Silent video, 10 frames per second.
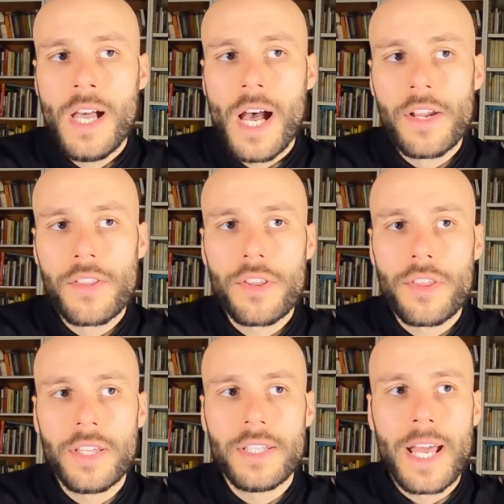Another
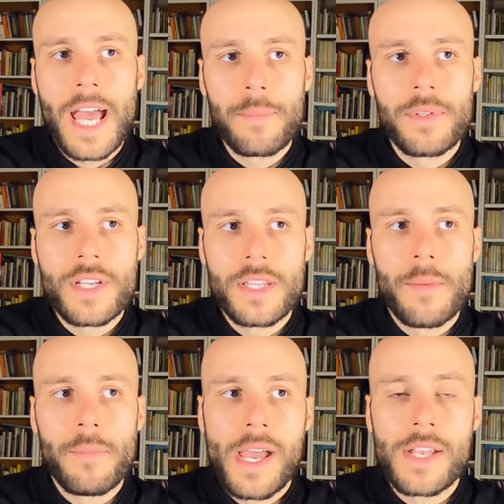thing that happens at
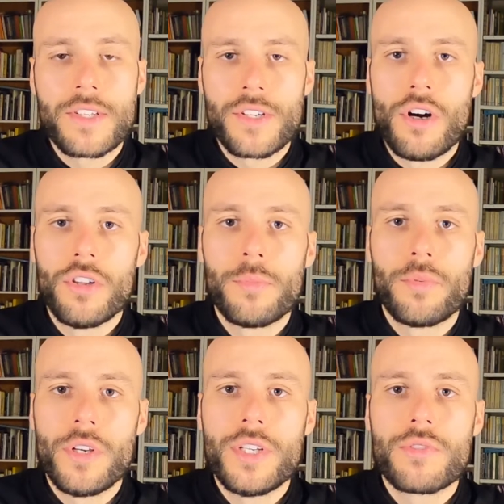that Mass is all the
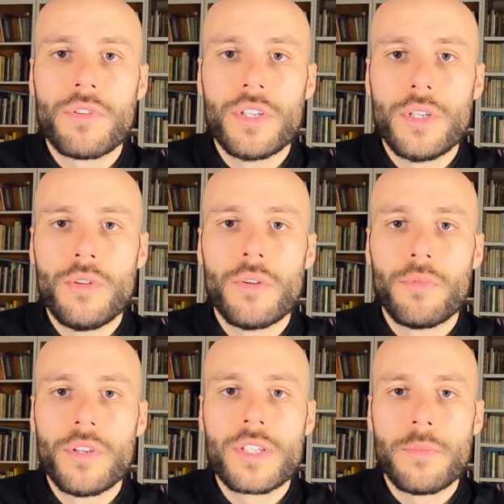priests renew their
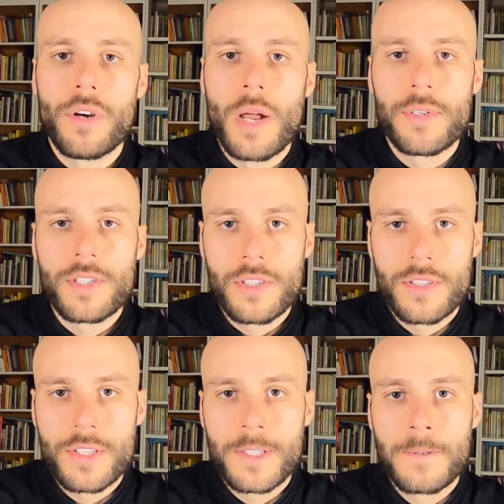priestly
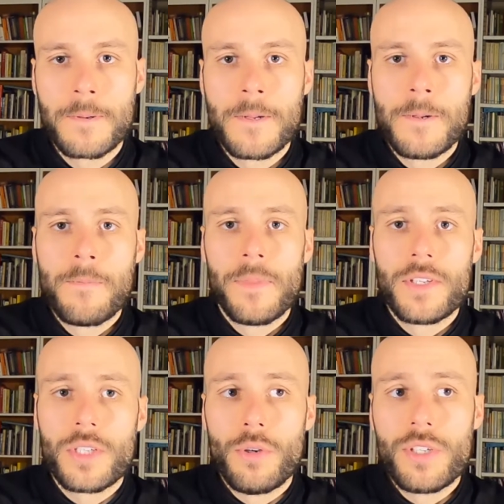promises.
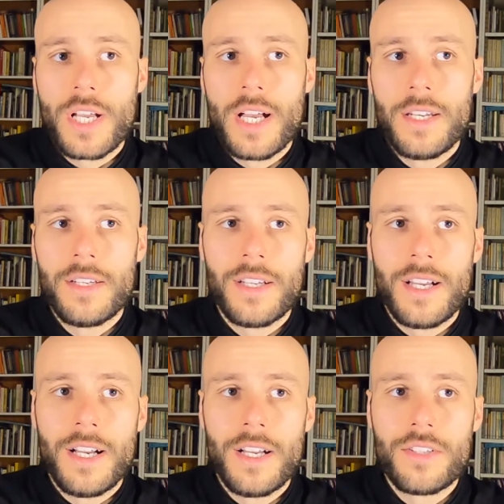So it's
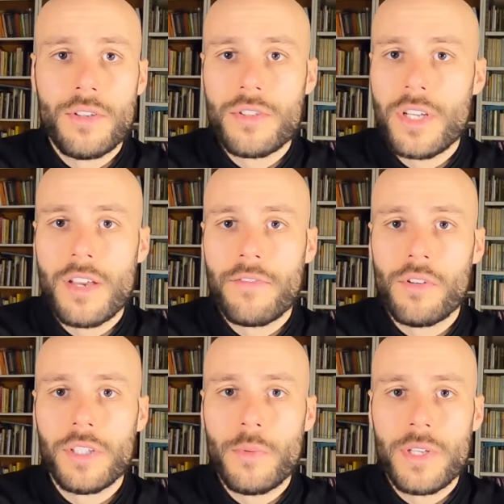on Tuesday of
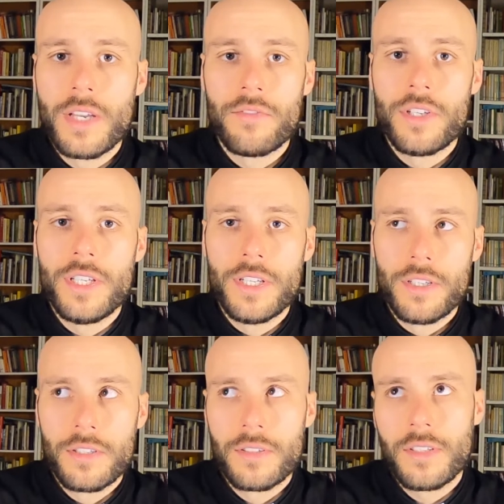Holy Week every
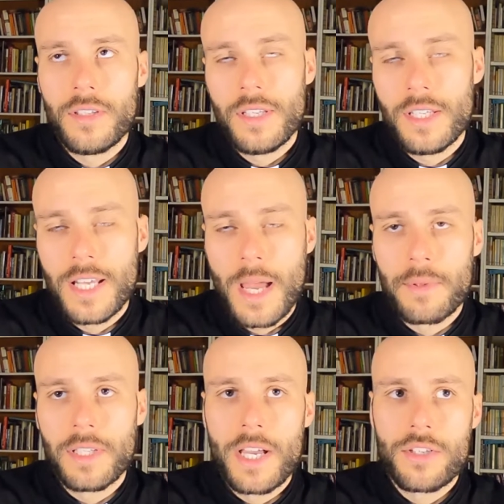year. It didn't
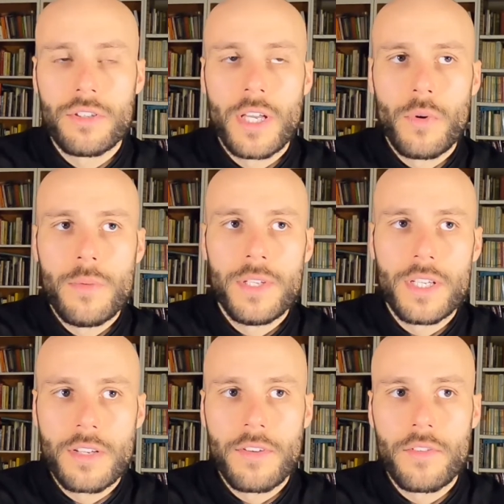happen last year that way
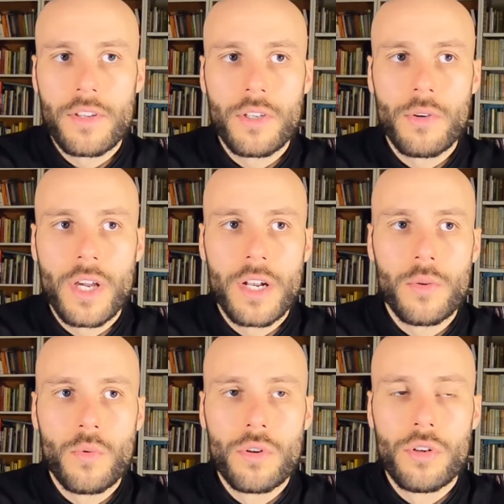because of everything going on in
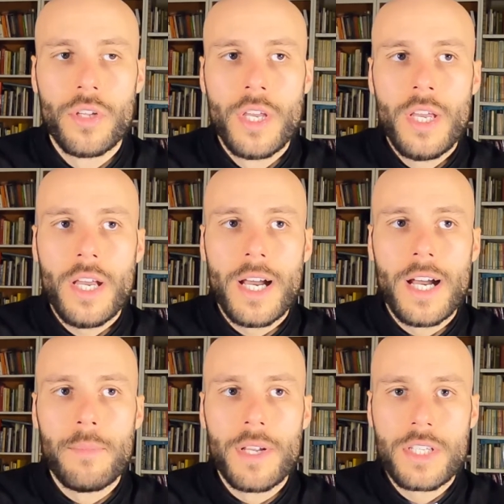the world,
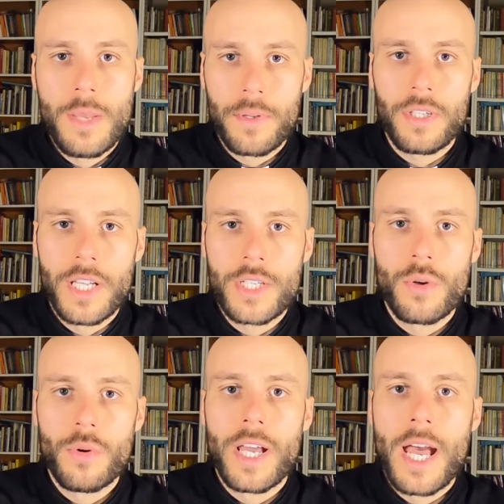but typically that's
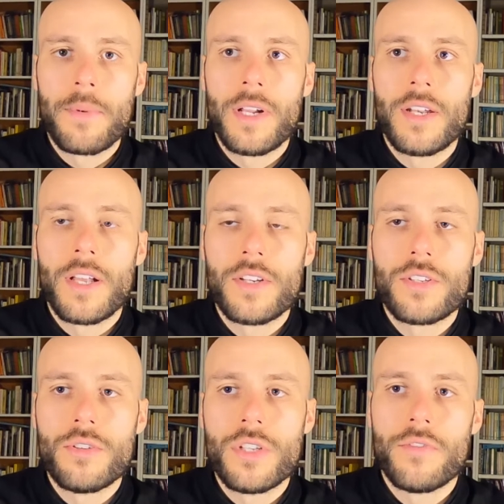what would happen on
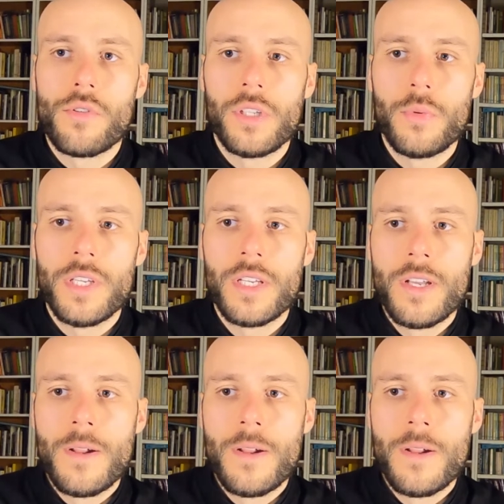Tuesday of Holy Week,